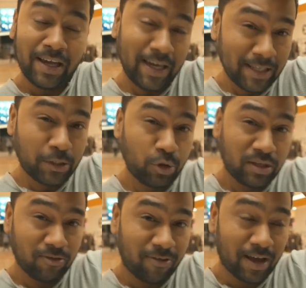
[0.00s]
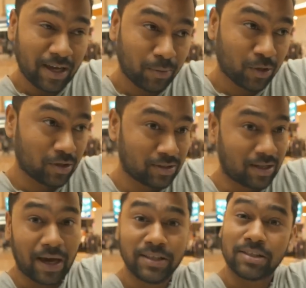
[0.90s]
A380 flying, because
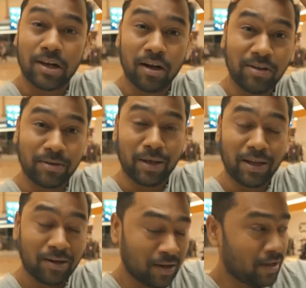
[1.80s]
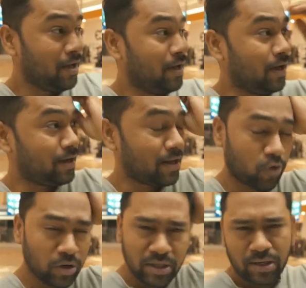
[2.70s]
I just love it, man. And
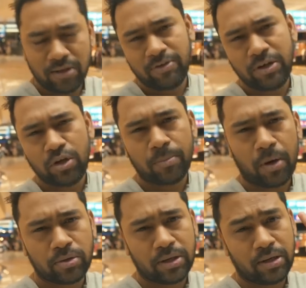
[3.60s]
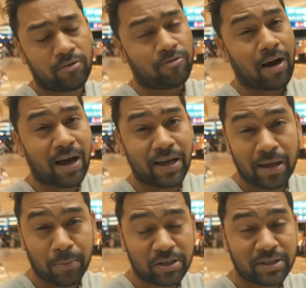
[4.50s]
I've already done a video about it, why
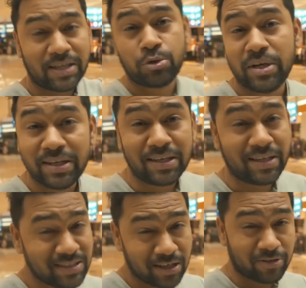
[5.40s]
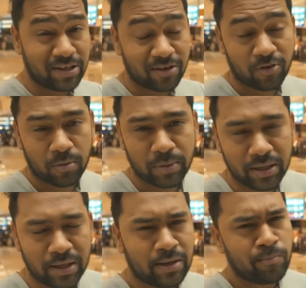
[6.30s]
Emirates A380 is the winner for
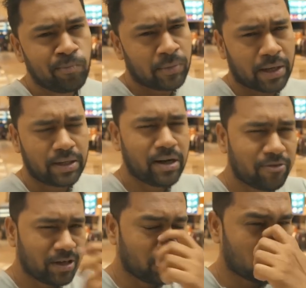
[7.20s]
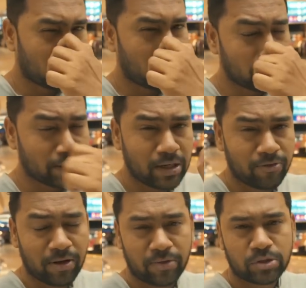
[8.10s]
me. I did a video about it
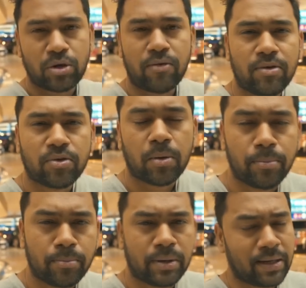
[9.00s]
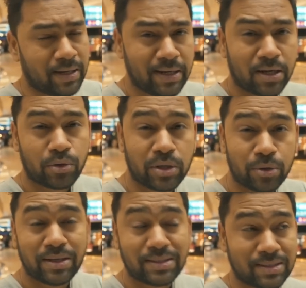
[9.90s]
when I was traveling from India to
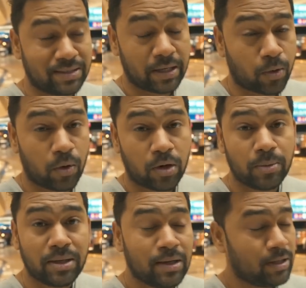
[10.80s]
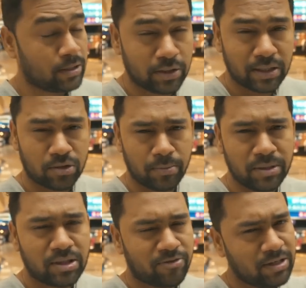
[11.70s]
US in the economy. So in case you
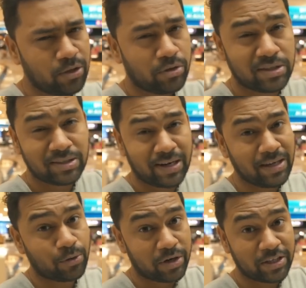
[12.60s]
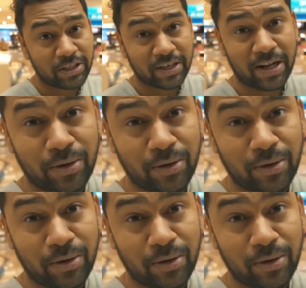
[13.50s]
missed the video, here's the link, go ahead and check it